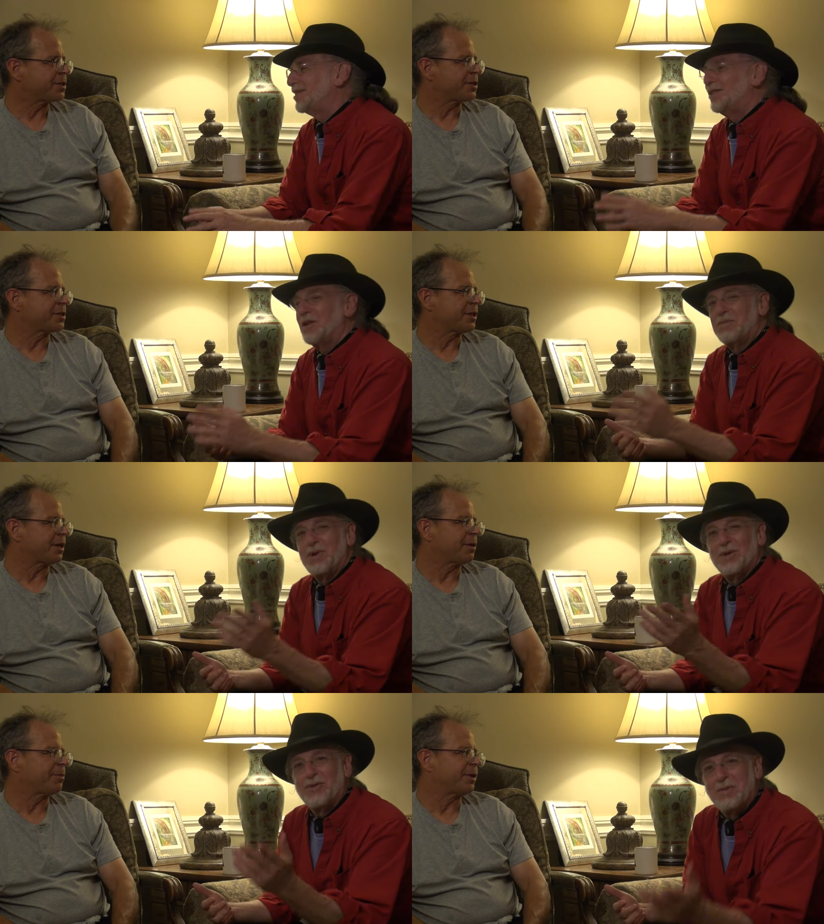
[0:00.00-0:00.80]
Speaker 1: Is there are
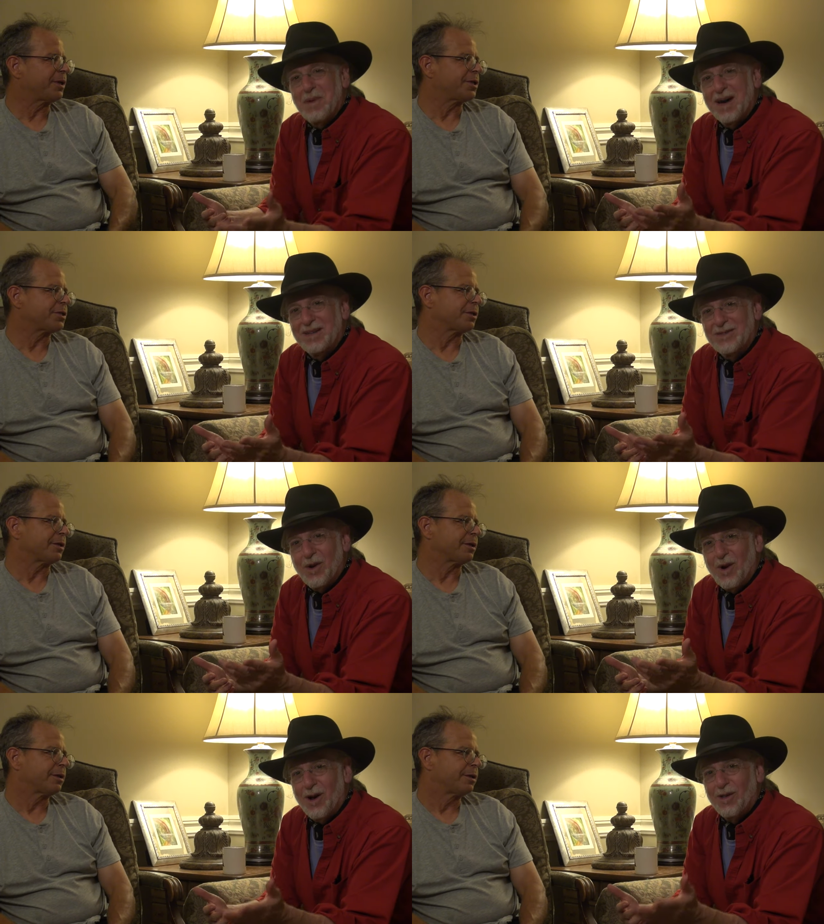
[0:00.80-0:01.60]
beautiful minds
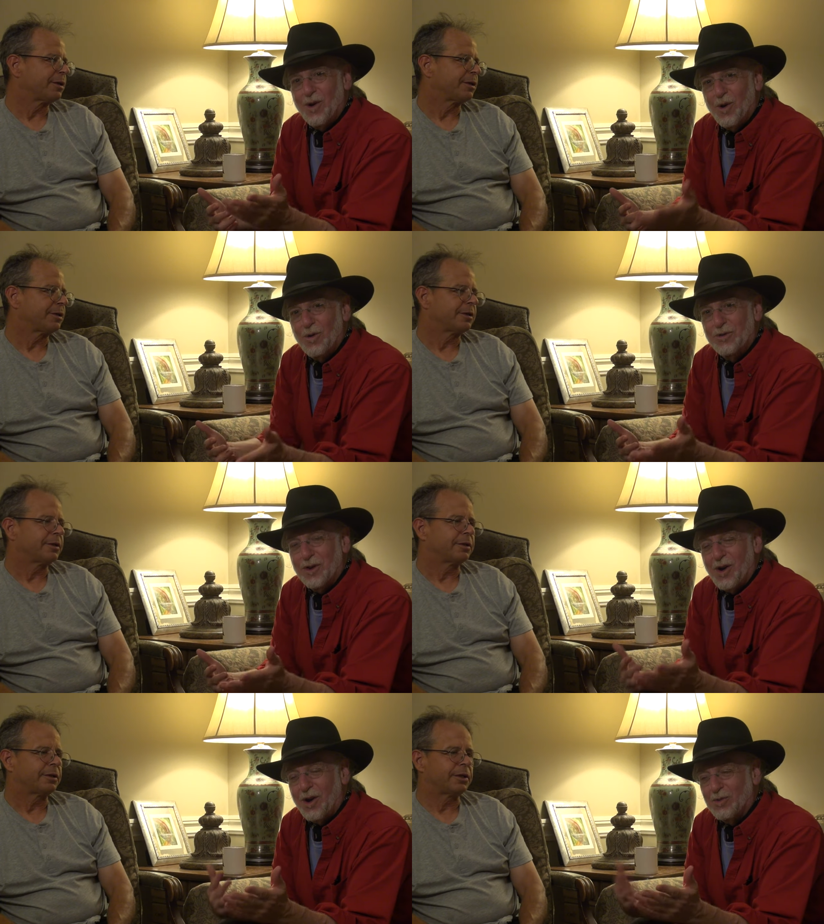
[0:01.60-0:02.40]
all over,
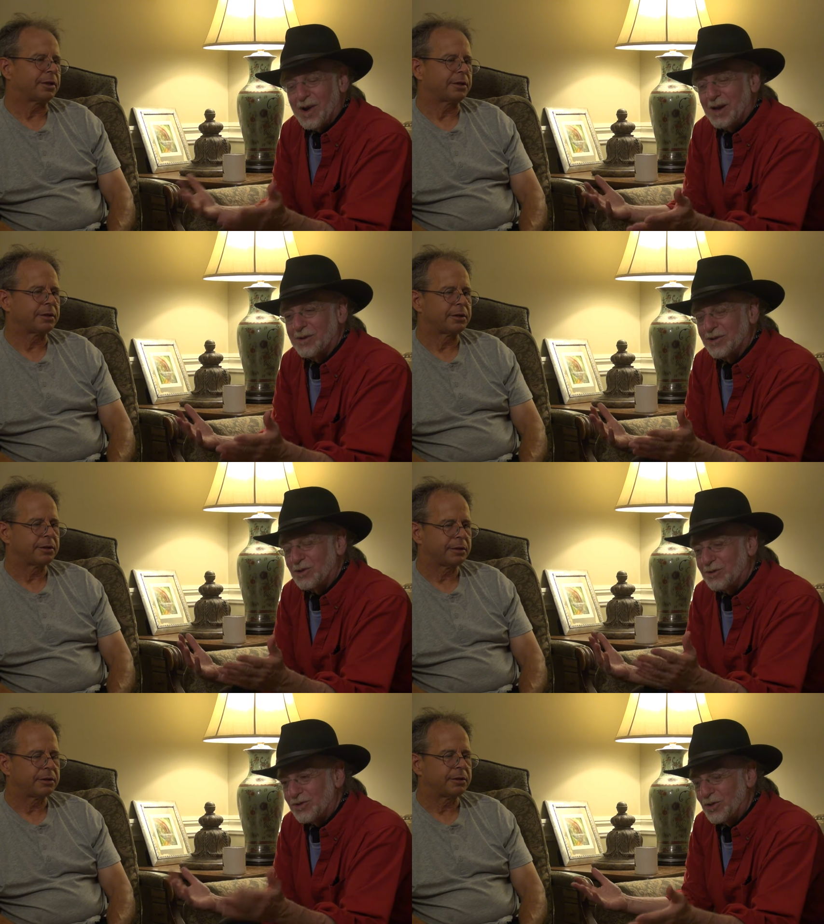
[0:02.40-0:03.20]
all around us. There
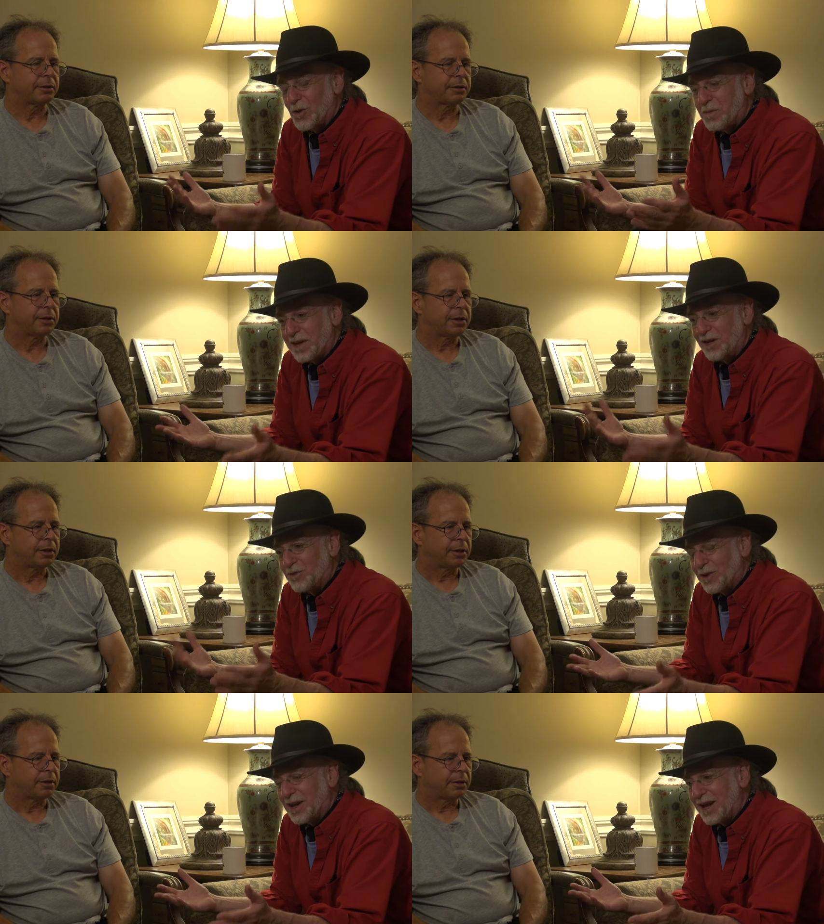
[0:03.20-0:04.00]
are so many
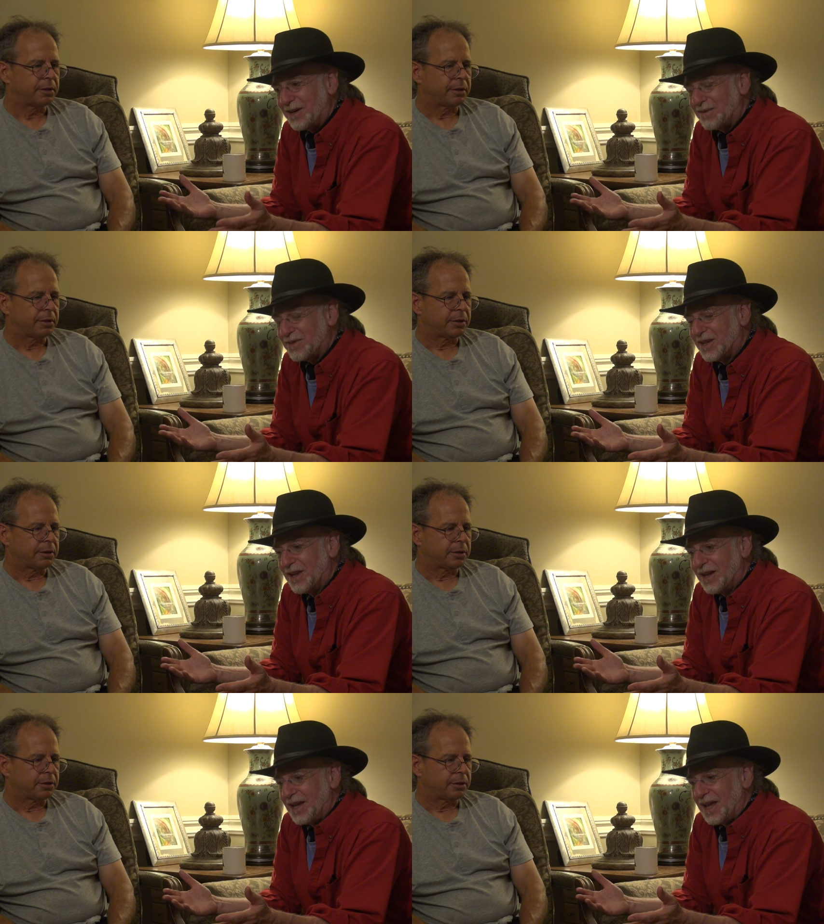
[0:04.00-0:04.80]
creative
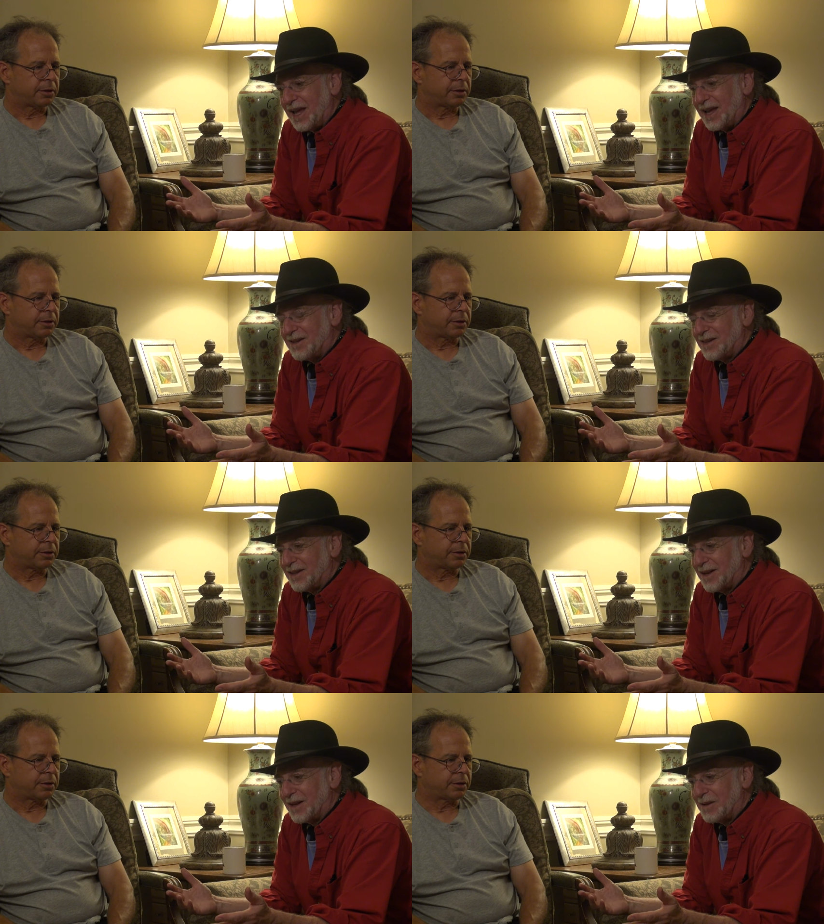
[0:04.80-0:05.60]
and
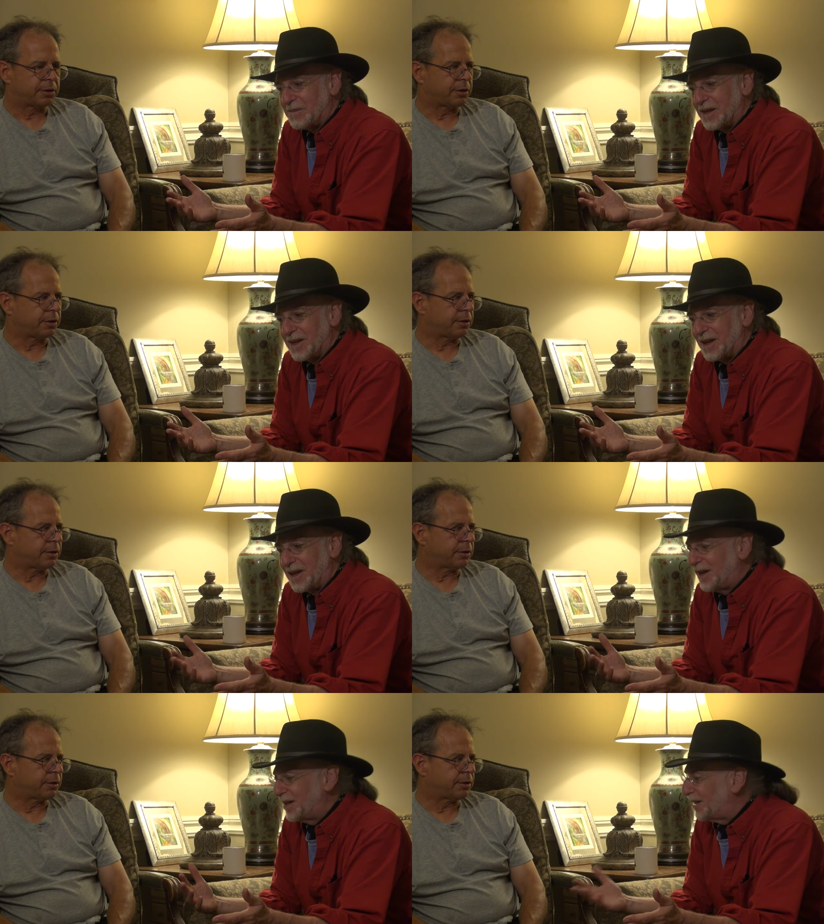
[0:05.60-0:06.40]
uh, and
Speaker 2: and
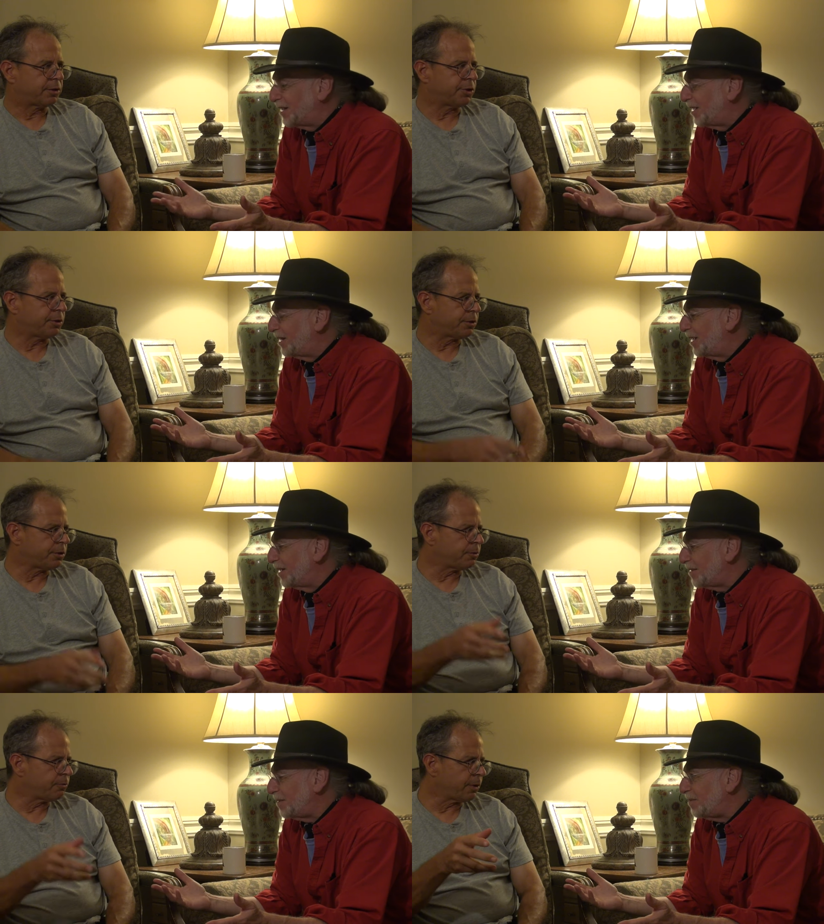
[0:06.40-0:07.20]
I got. Do you, do
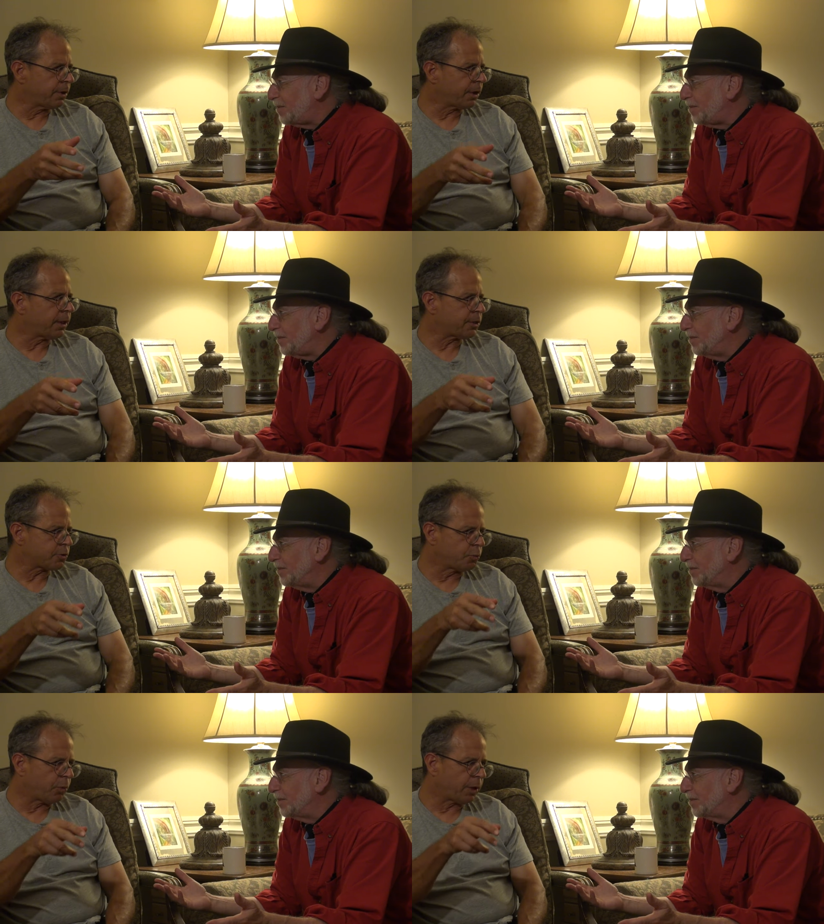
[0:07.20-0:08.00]
you realize
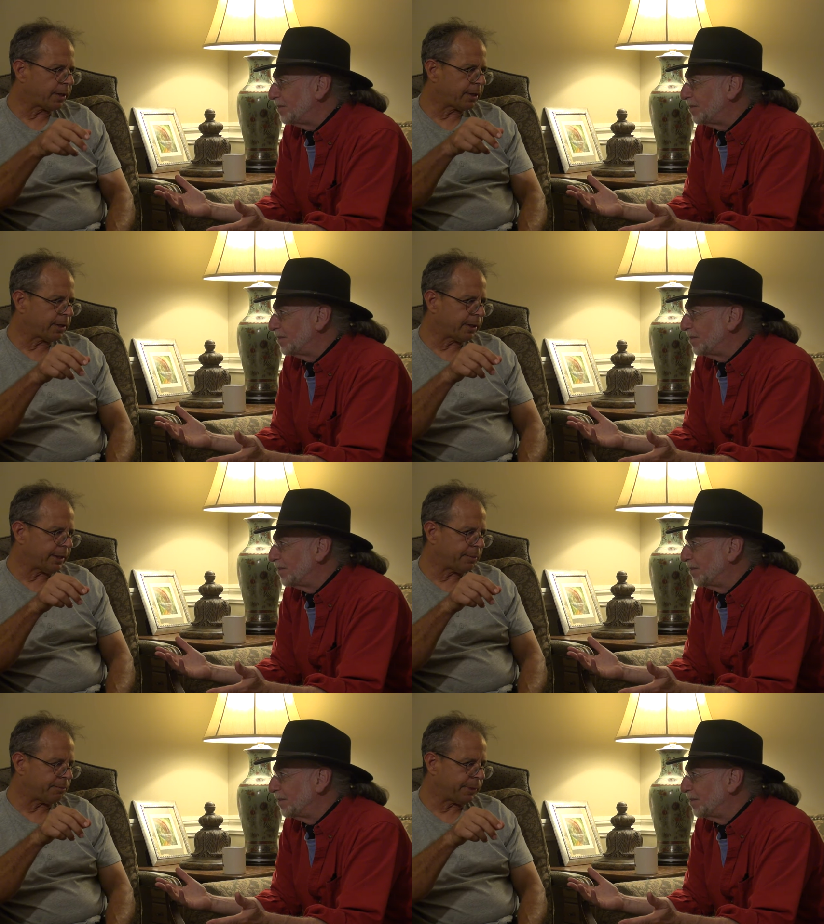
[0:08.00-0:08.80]
what
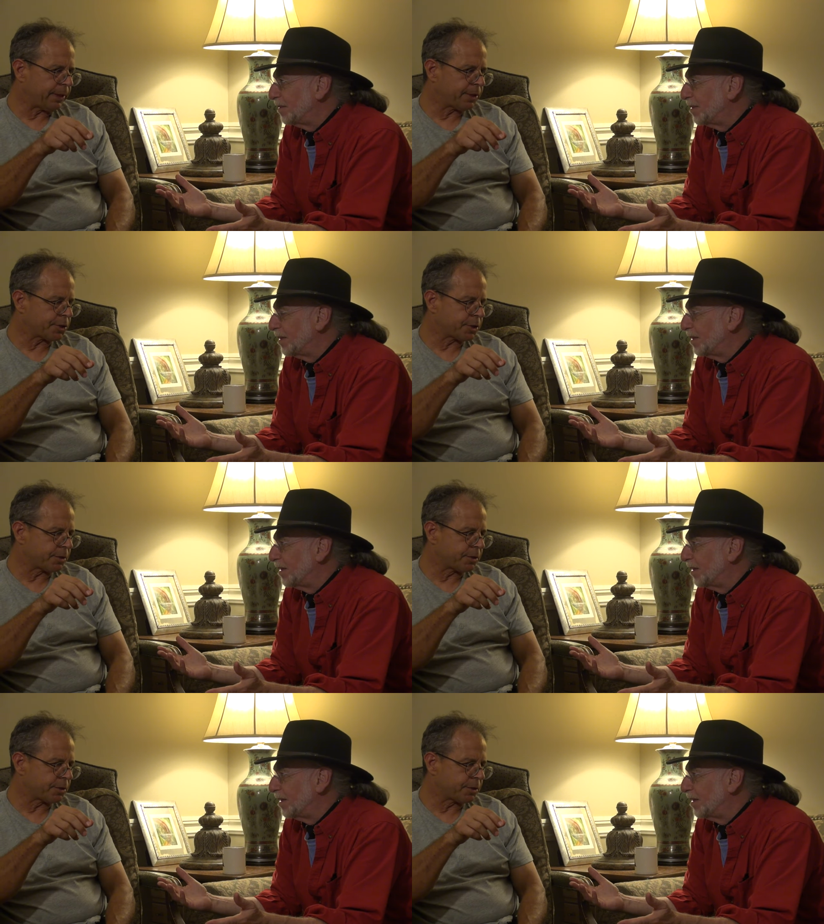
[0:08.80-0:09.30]
it means